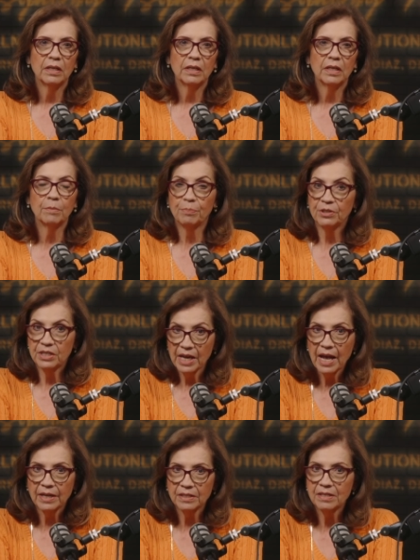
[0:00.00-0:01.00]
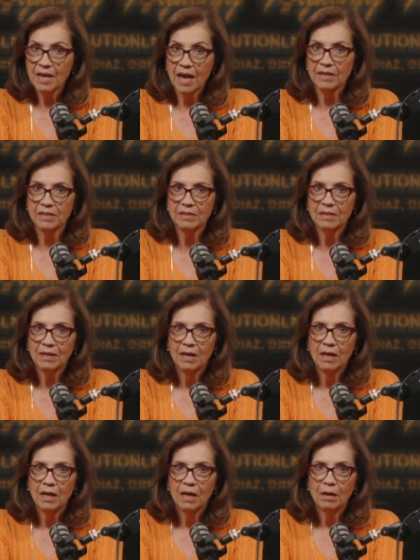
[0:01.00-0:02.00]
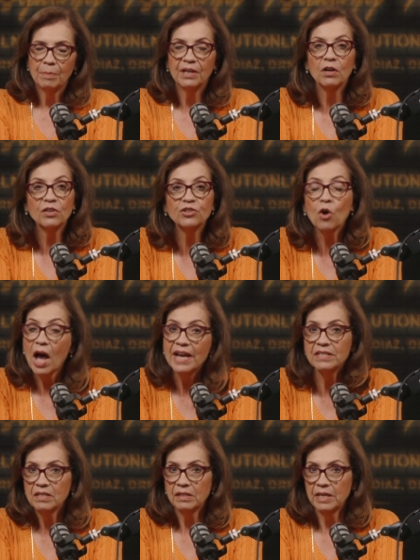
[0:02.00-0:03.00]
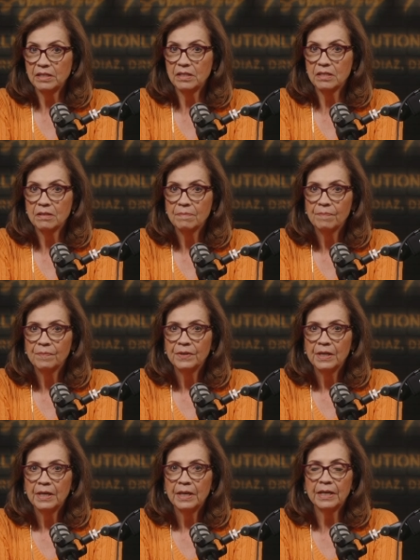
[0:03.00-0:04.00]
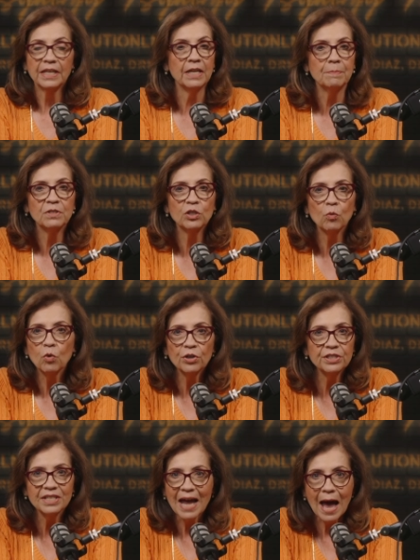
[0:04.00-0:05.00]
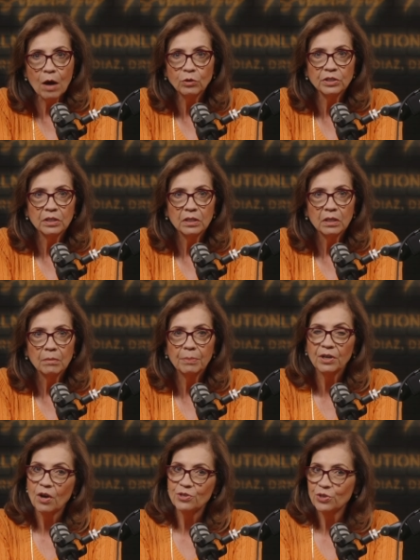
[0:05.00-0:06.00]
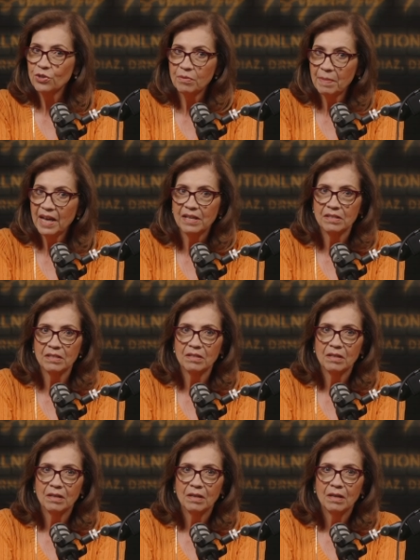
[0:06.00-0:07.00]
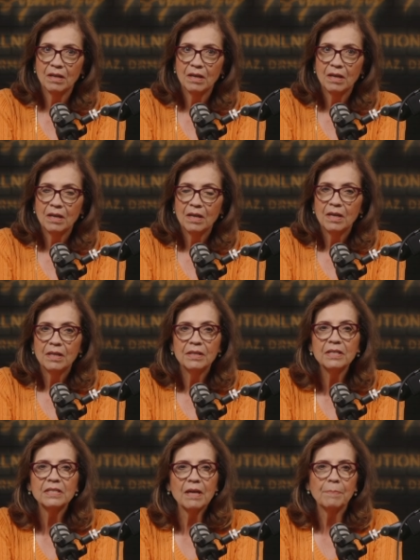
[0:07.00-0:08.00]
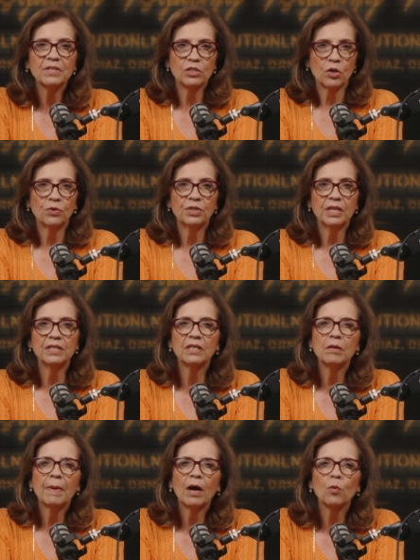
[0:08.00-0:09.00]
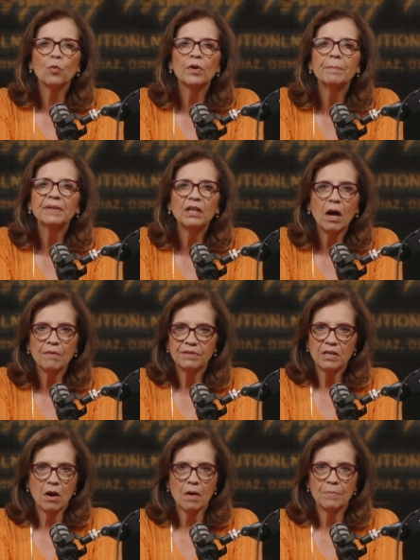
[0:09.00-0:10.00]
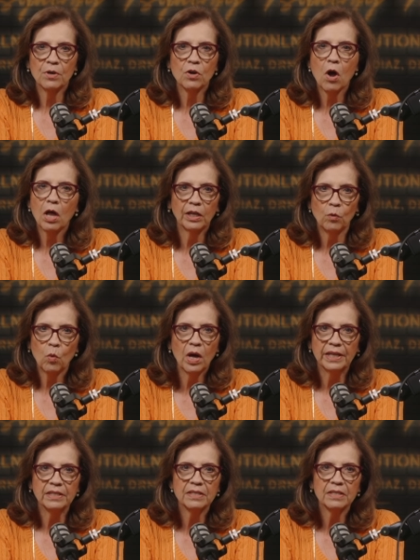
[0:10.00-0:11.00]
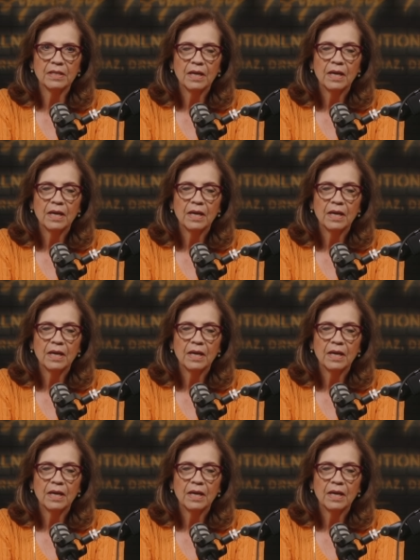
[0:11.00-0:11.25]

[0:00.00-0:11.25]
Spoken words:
It protects, yes, but it also isolates. It keeps the worst out, but also the best. This episode isn't about ripping off the armor all at once.